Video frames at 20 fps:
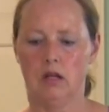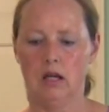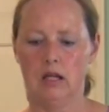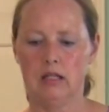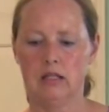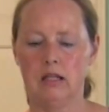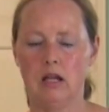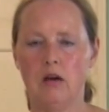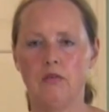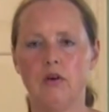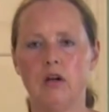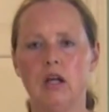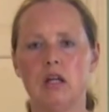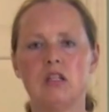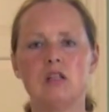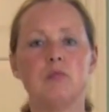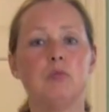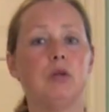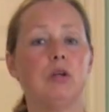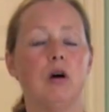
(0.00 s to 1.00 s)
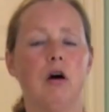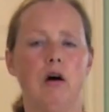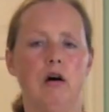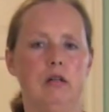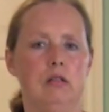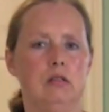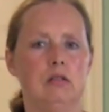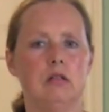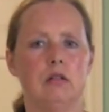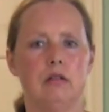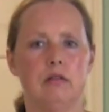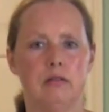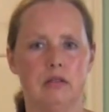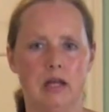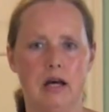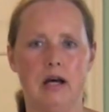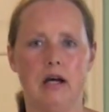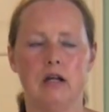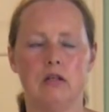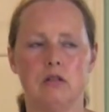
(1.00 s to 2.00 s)
it never gets beyond
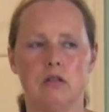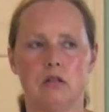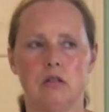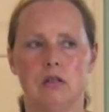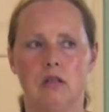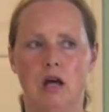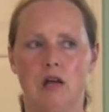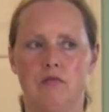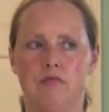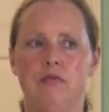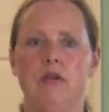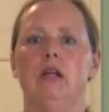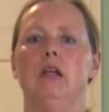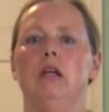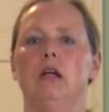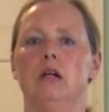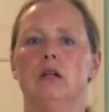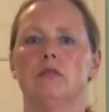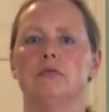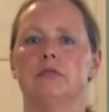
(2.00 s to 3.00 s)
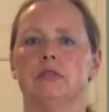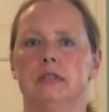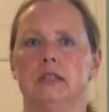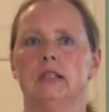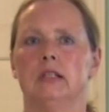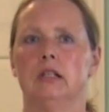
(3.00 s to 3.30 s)
that feeling of,